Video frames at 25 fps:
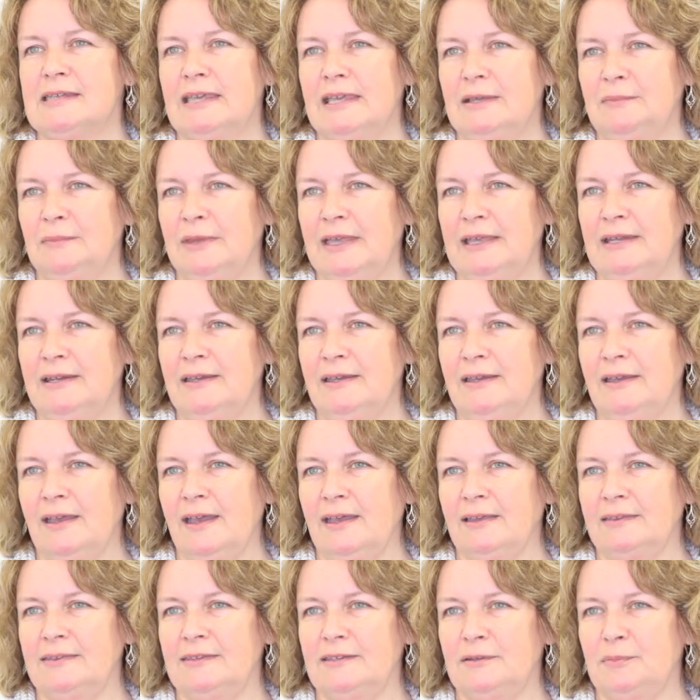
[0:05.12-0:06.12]
team leader
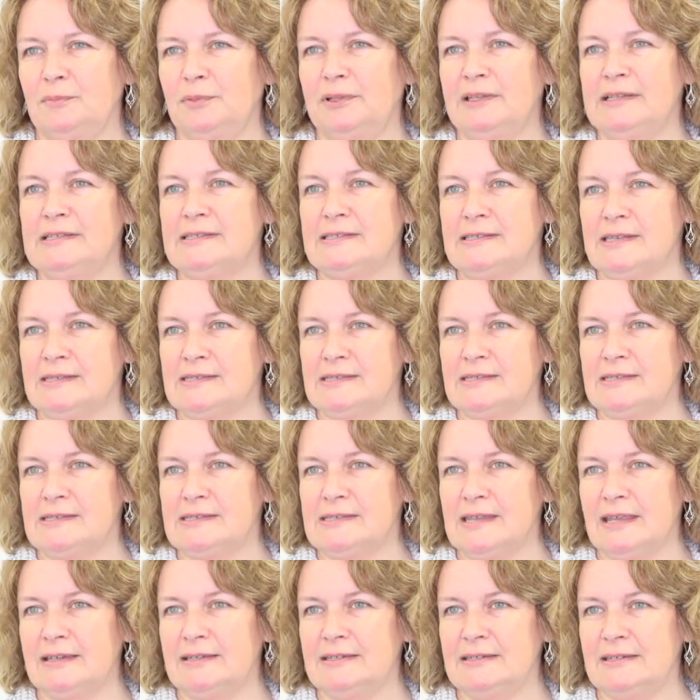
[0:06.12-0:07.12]
at the Police
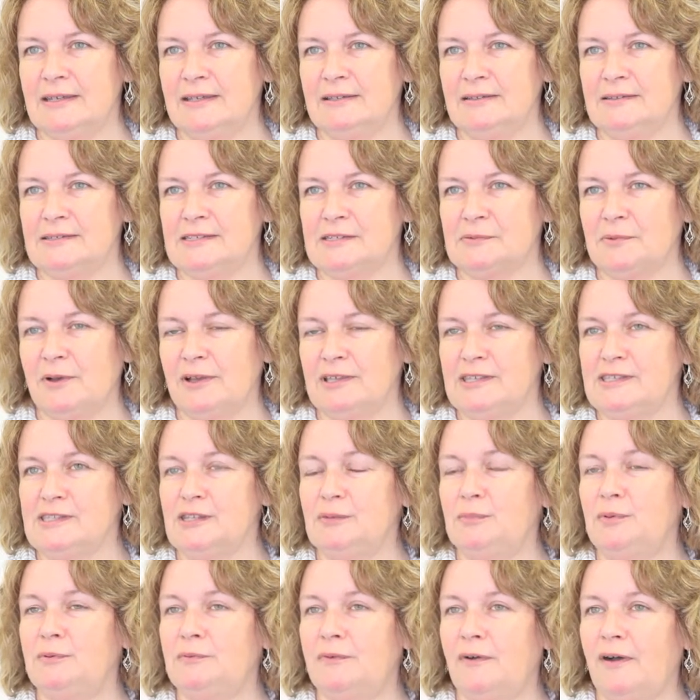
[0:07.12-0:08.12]
Assistance Centre, so I
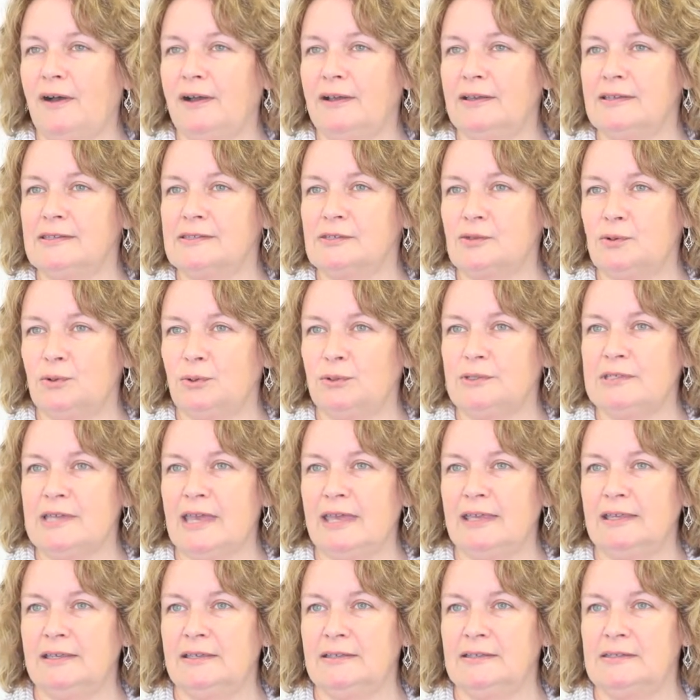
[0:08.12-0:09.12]
supervise call
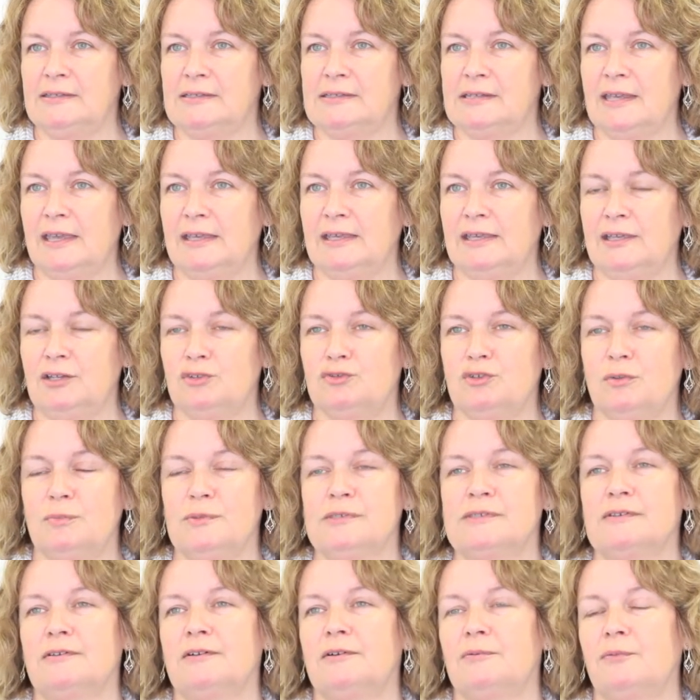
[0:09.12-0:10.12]
takers taking 000
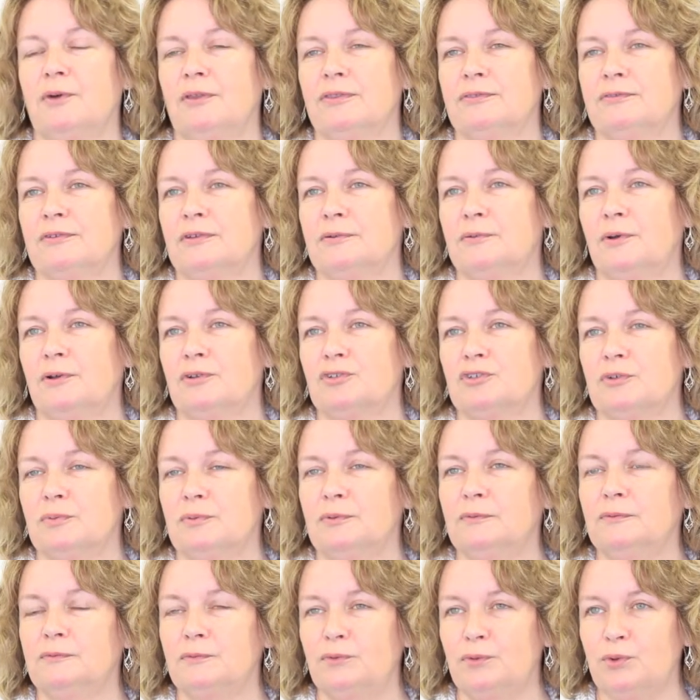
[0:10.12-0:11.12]
and
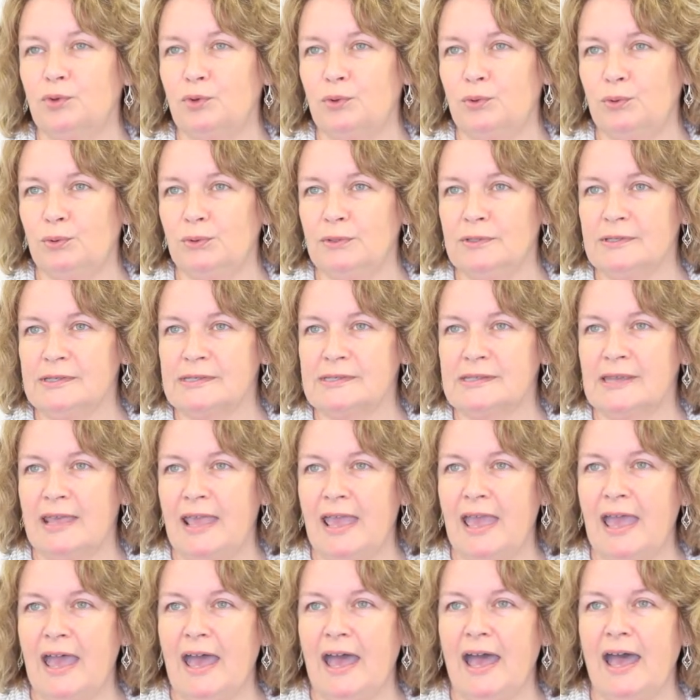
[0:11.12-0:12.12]
131 calls,
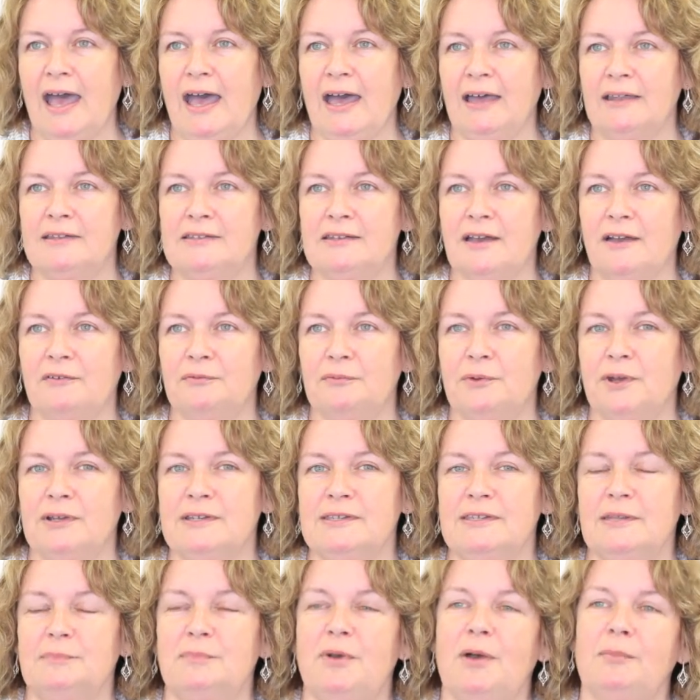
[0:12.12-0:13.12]
and I've
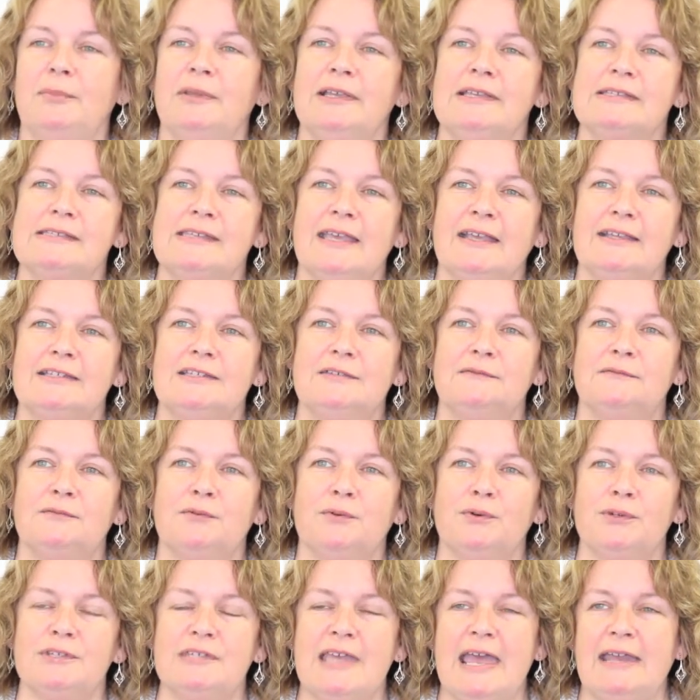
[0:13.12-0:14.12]
worked in the public sector
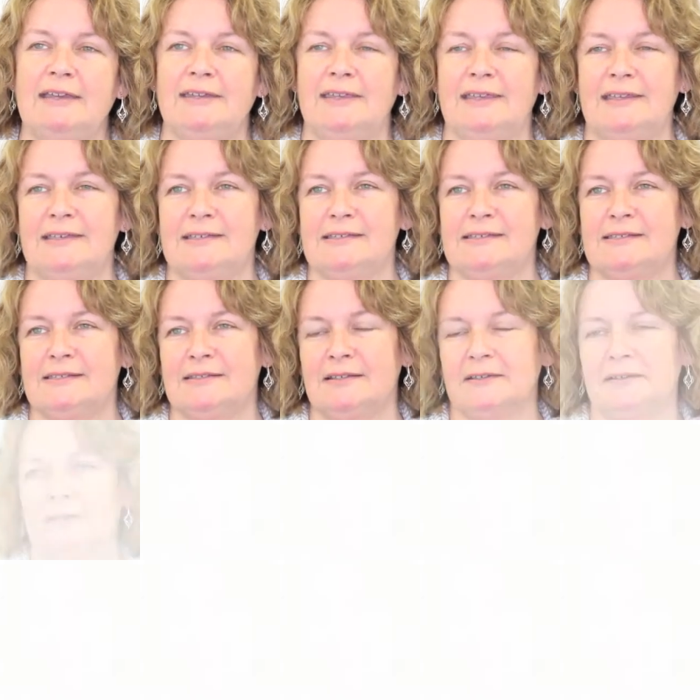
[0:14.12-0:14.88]
for 10 years.